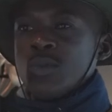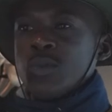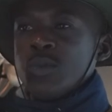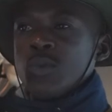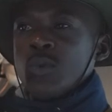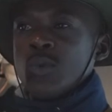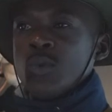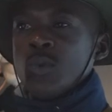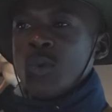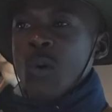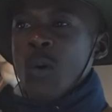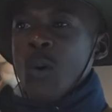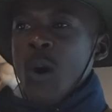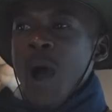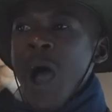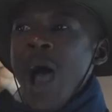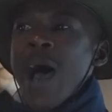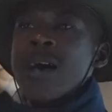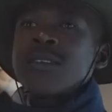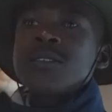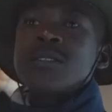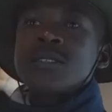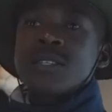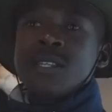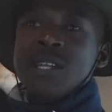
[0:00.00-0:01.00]
to
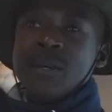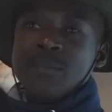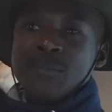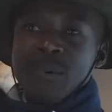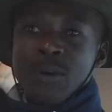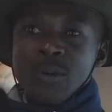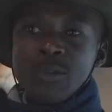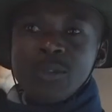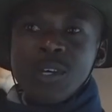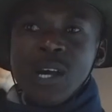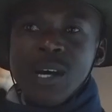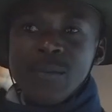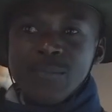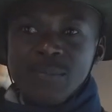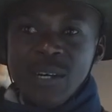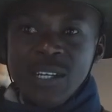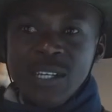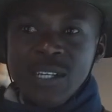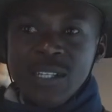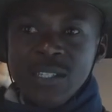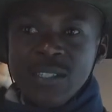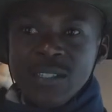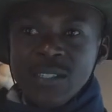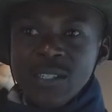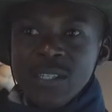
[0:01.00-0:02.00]
ask the boat
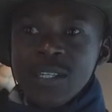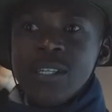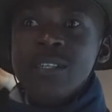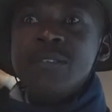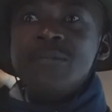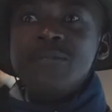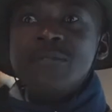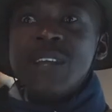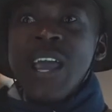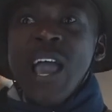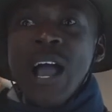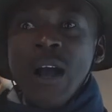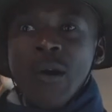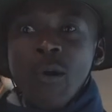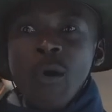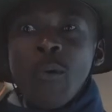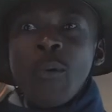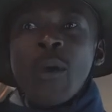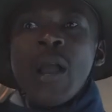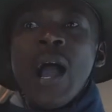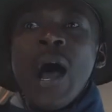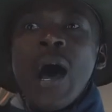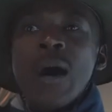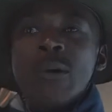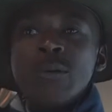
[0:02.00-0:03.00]
companies if they are
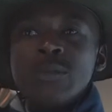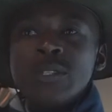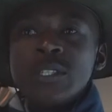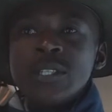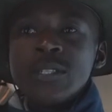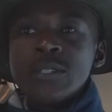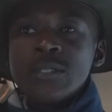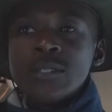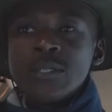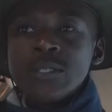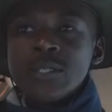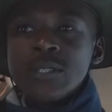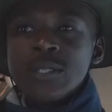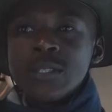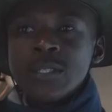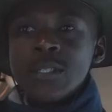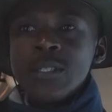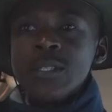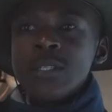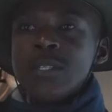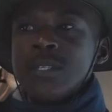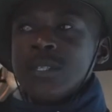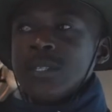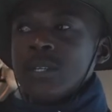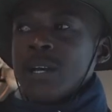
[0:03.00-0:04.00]
going out.
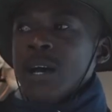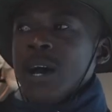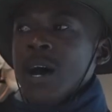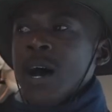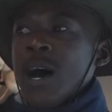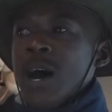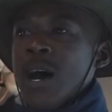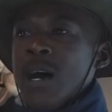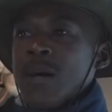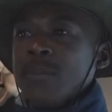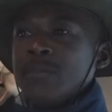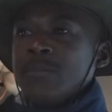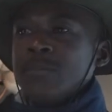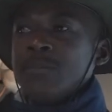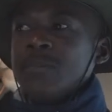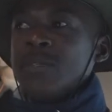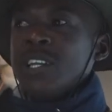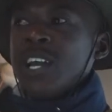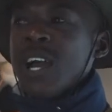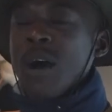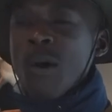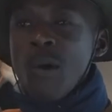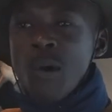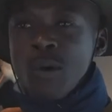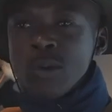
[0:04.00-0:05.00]
Um,
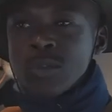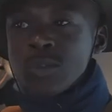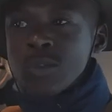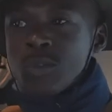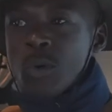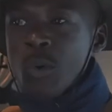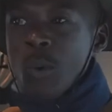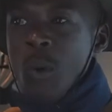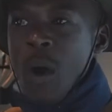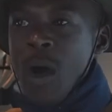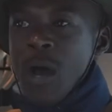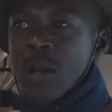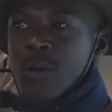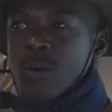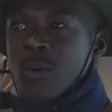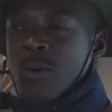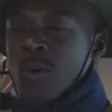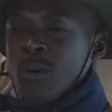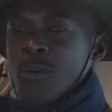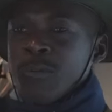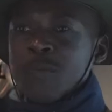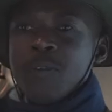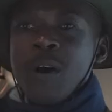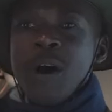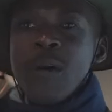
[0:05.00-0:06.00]
they are also one
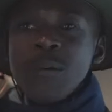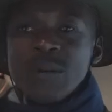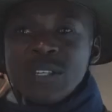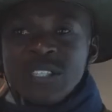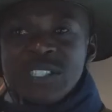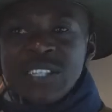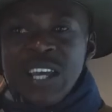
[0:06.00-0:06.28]
of our